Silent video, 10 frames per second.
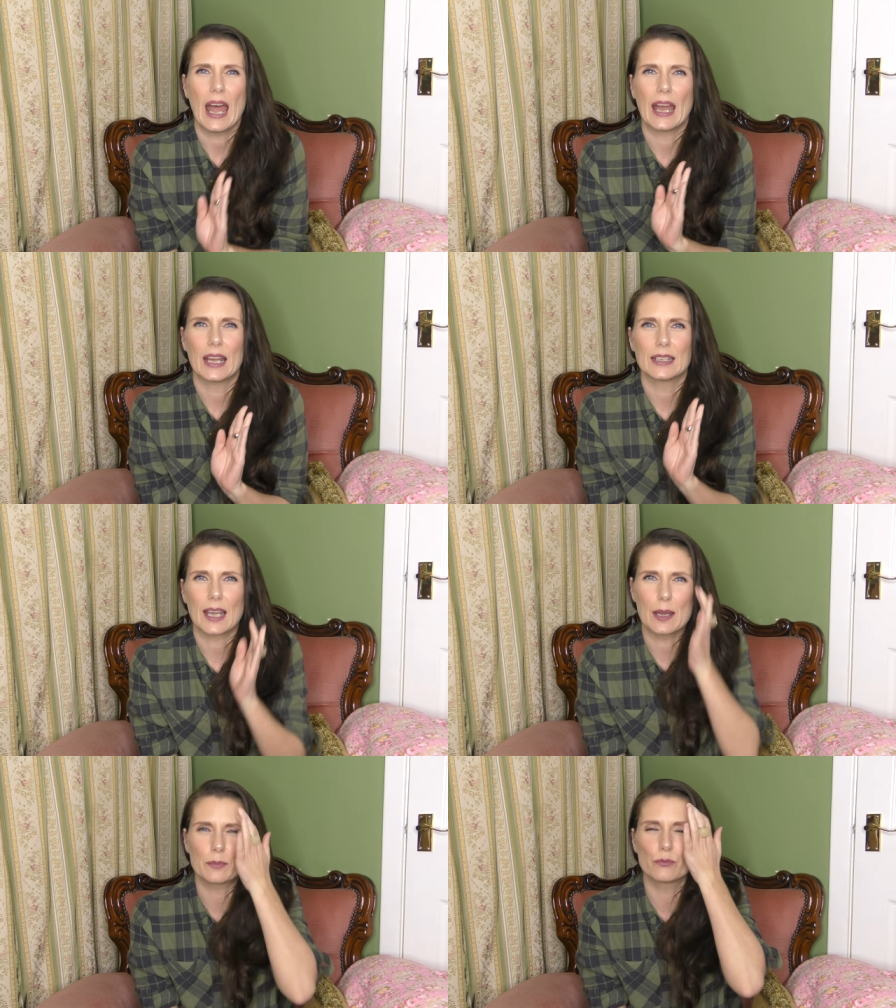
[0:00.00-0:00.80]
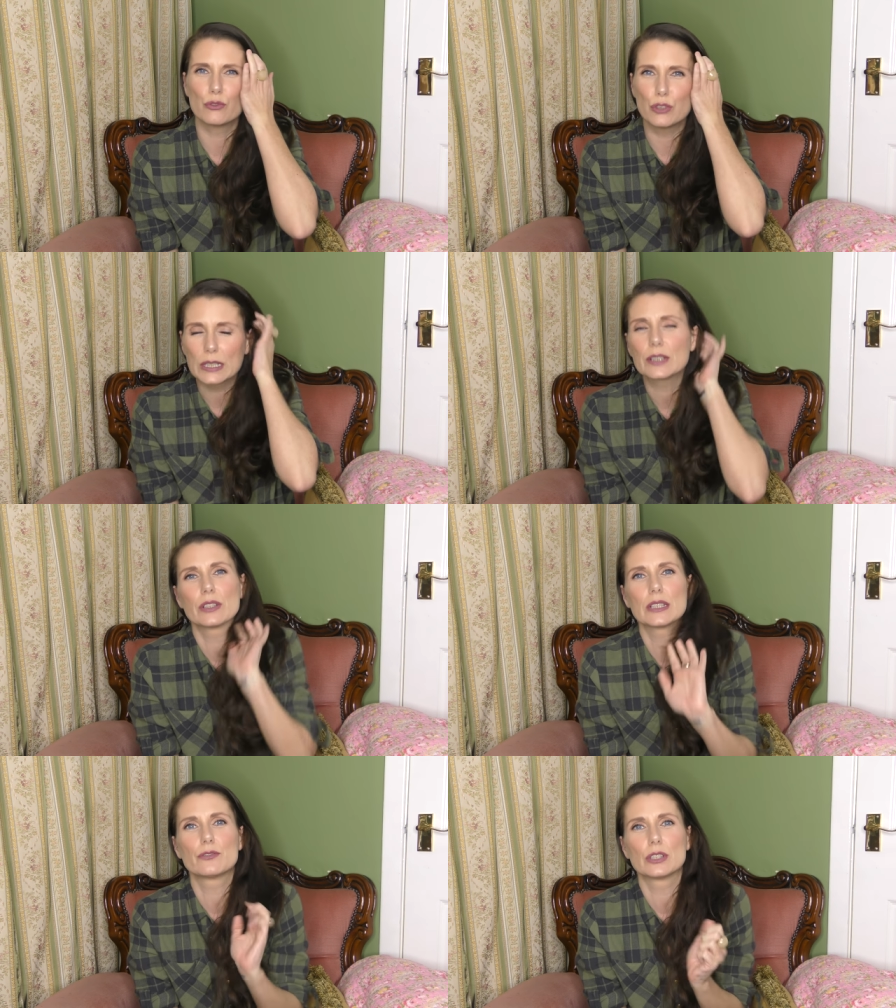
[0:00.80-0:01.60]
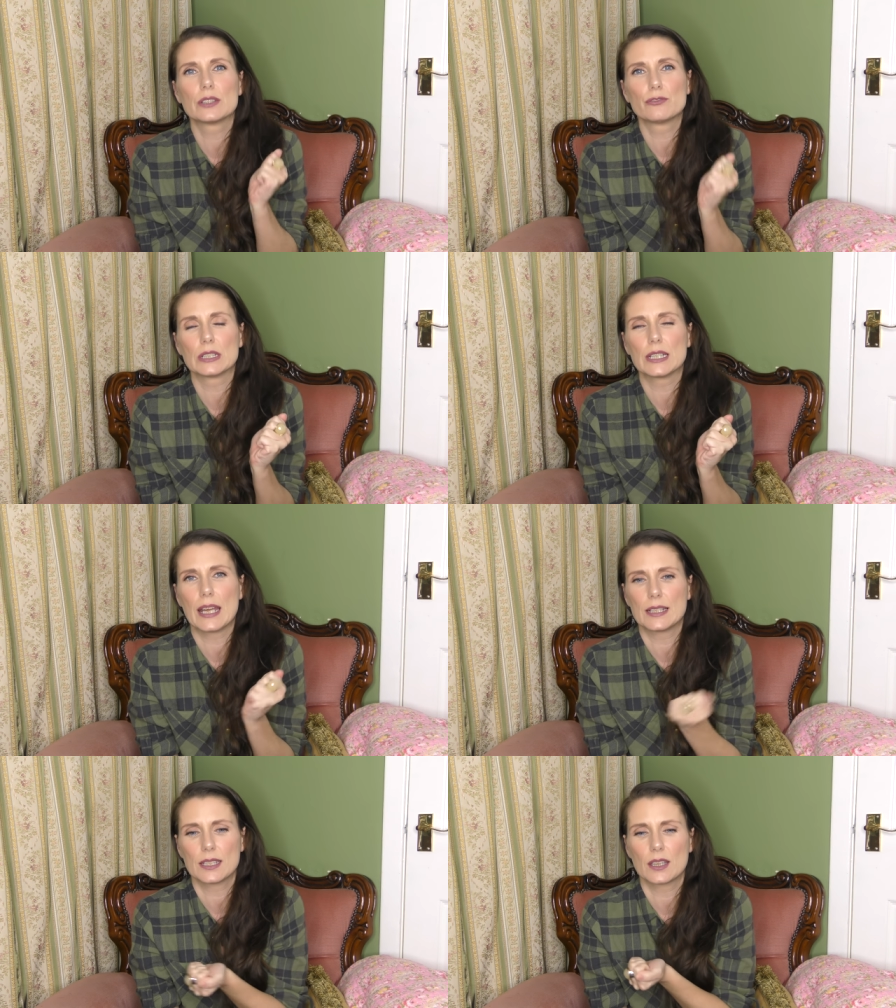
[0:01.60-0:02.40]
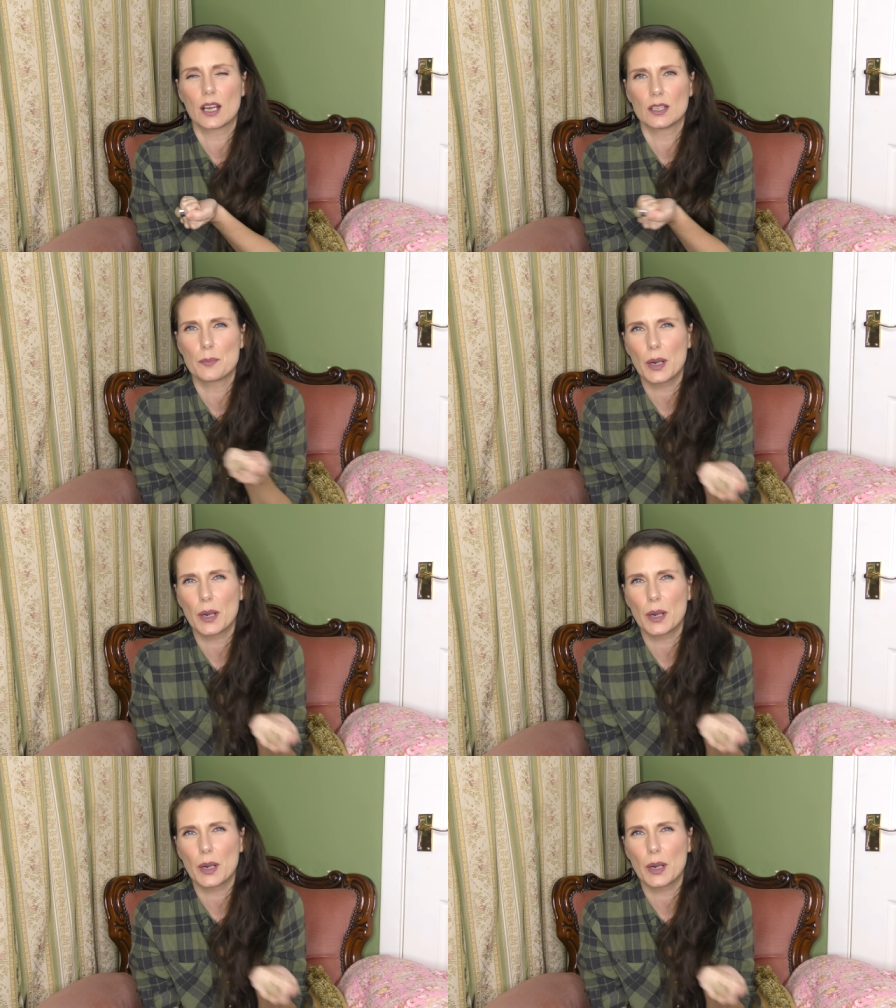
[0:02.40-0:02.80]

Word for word: and I'm really, really, really, really into the colour